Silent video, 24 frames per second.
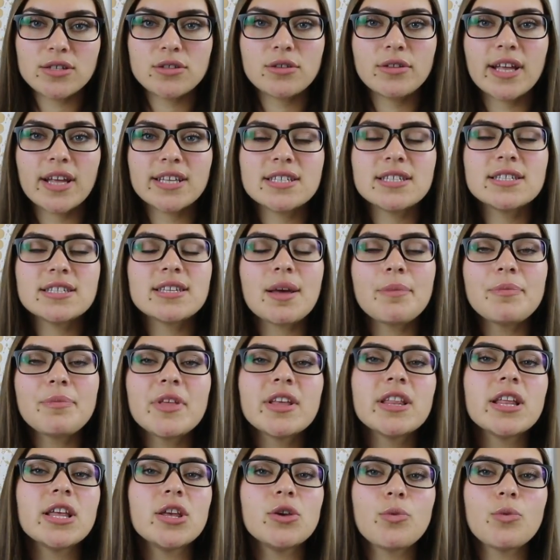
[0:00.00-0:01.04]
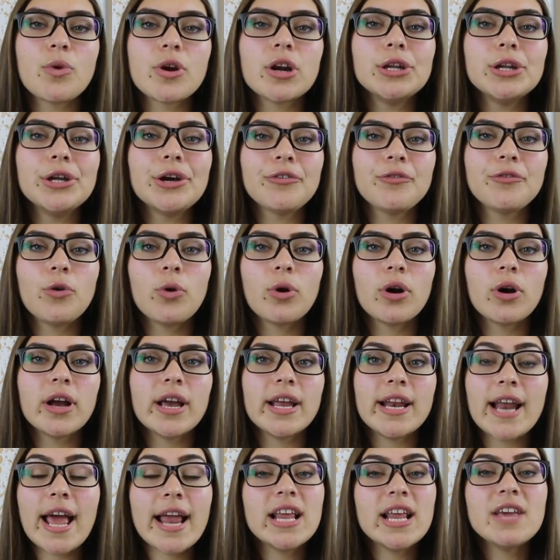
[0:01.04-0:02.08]
So that's something that you want to look for
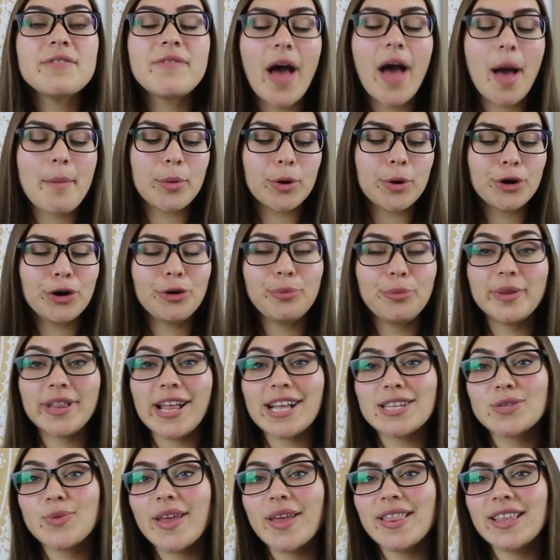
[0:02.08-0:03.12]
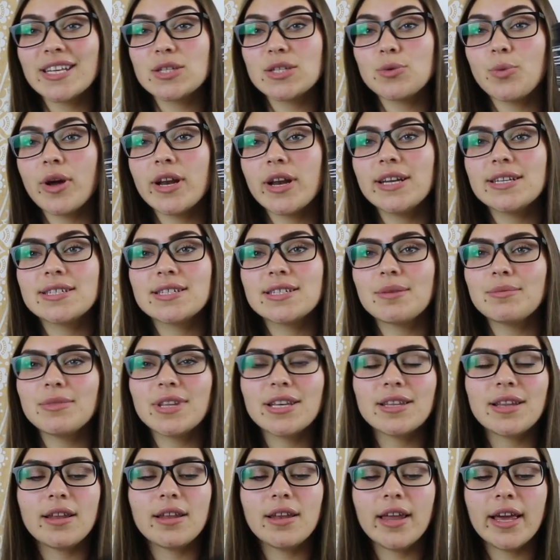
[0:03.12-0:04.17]
in any fat burner, but that's why this one is
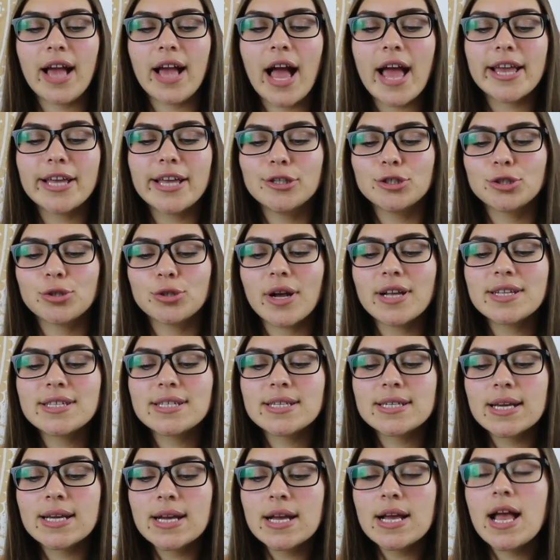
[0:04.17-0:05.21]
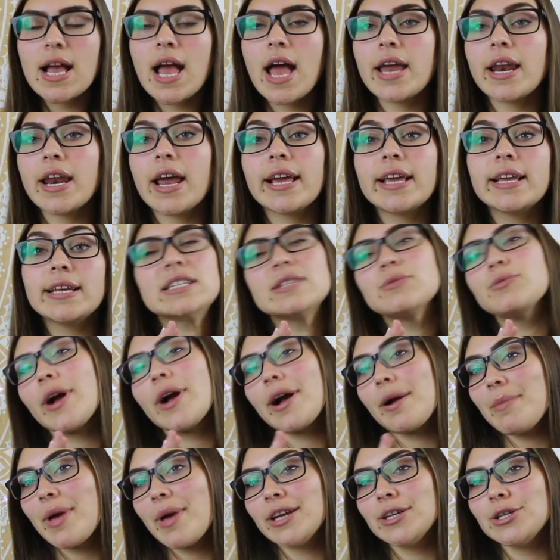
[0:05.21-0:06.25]
something that like I can trust and I can
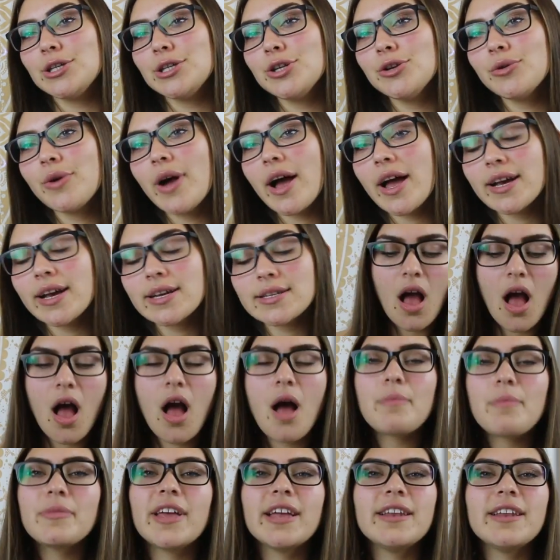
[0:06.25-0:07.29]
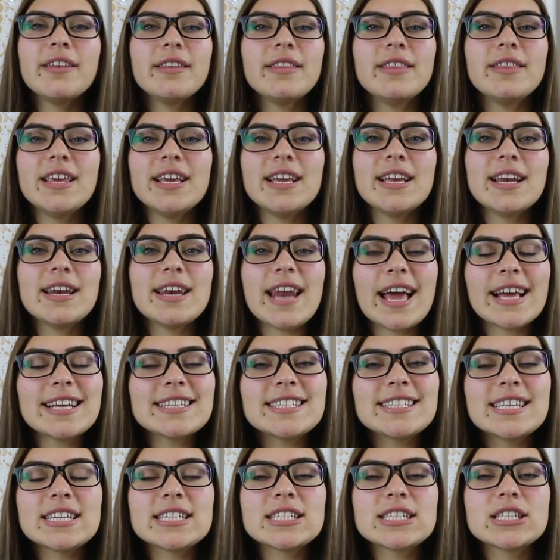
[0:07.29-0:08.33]
recommend to you guys. Um, then the
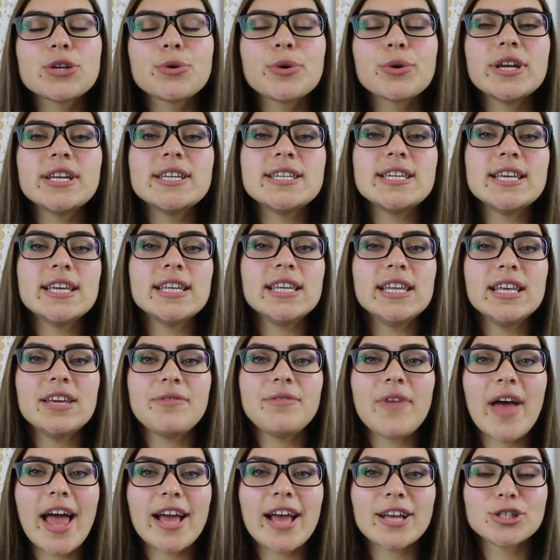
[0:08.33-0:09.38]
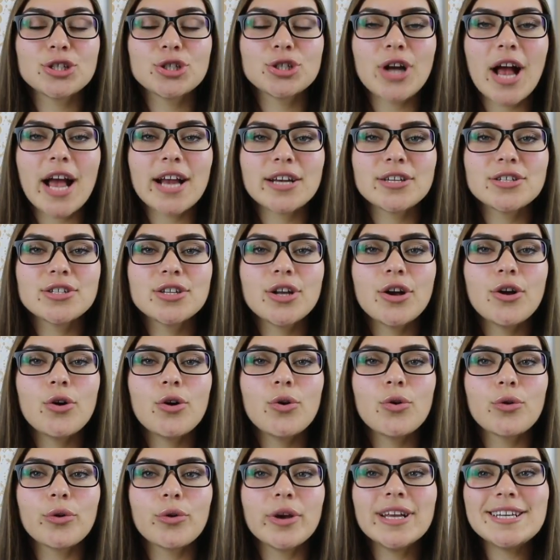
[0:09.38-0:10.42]
next thing is the green tea leaf extract.
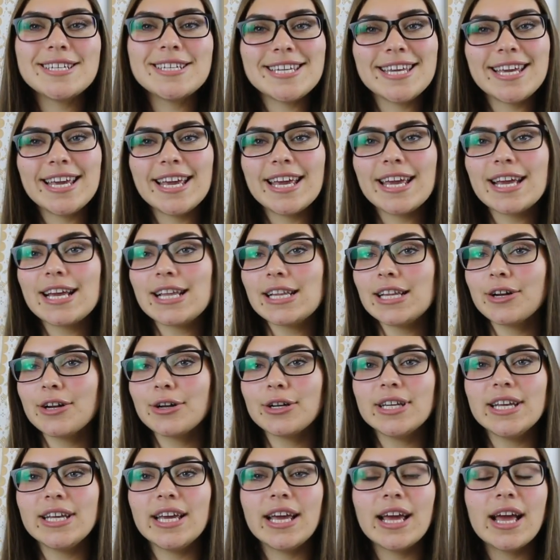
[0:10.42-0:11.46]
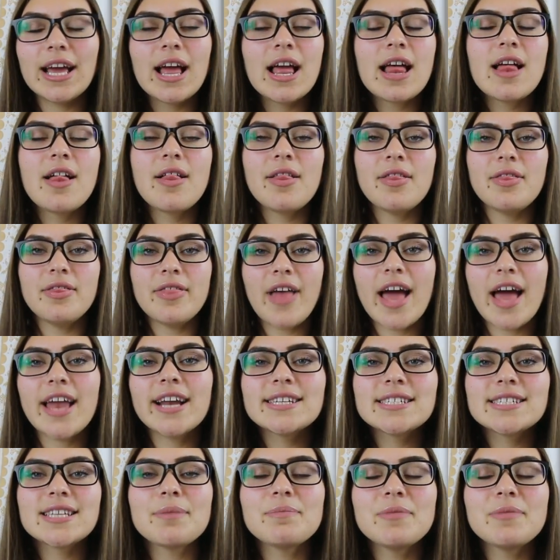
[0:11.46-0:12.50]
So green tea, clearly, that
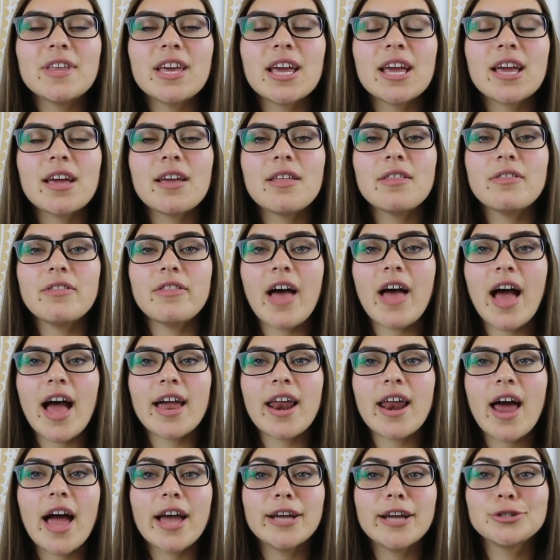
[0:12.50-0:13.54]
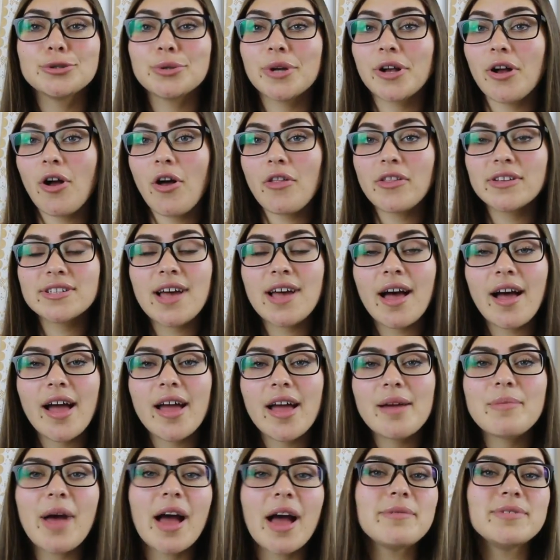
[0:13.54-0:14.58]
is something that I drink all the
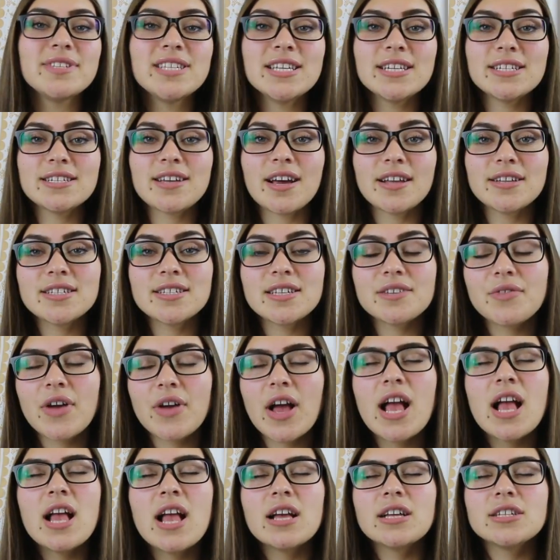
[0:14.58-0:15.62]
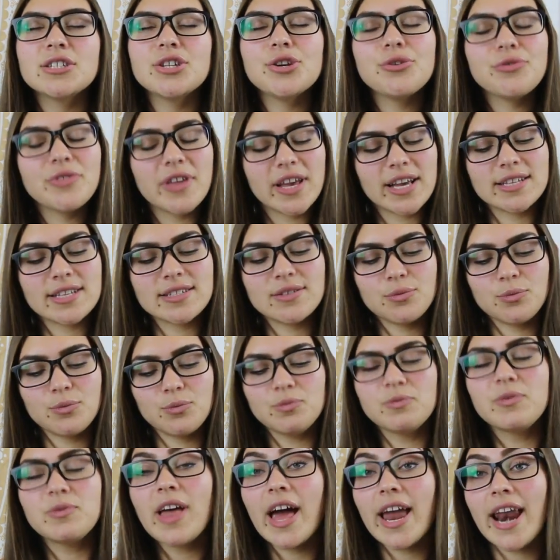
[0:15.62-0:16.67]
time. I've seen tons of two things
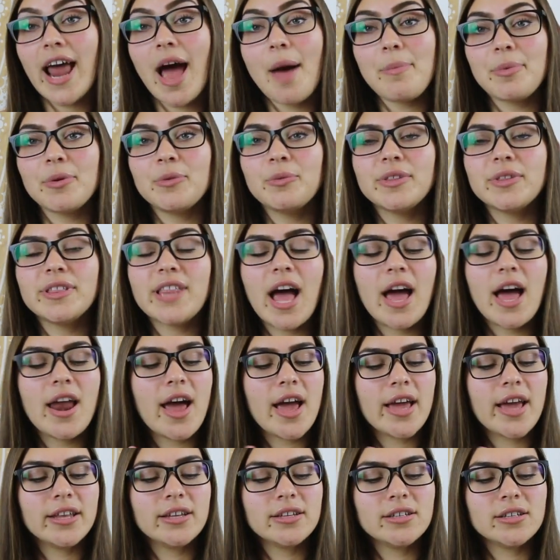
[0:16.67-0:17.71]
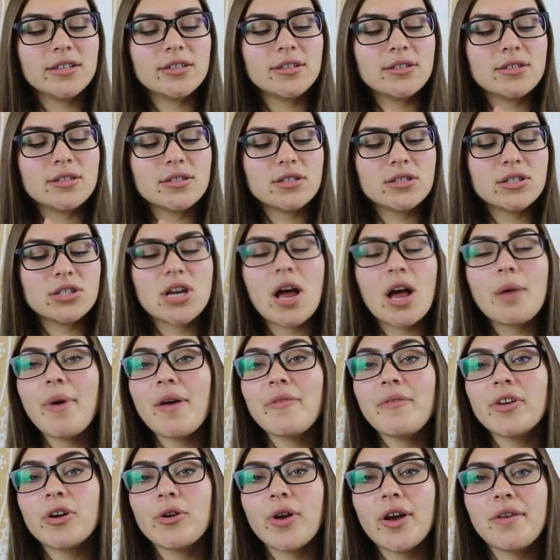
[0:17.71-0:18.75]
that happen with that. I stop
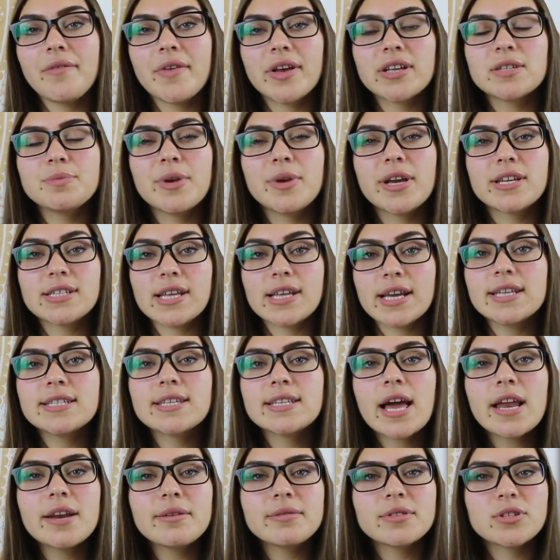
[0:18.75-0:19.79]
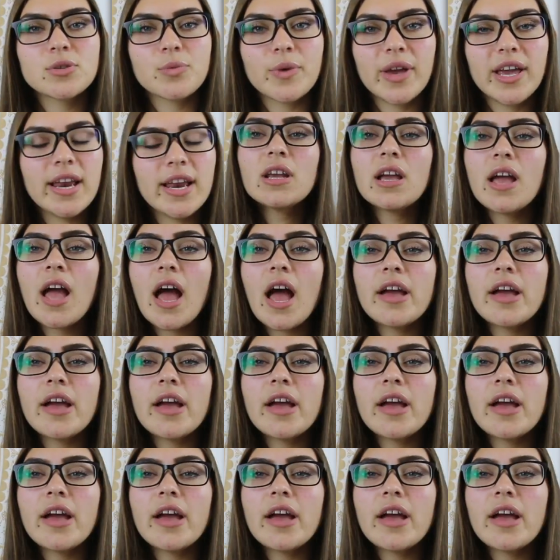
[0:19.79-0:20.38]
having cravings because it is kind of sweet.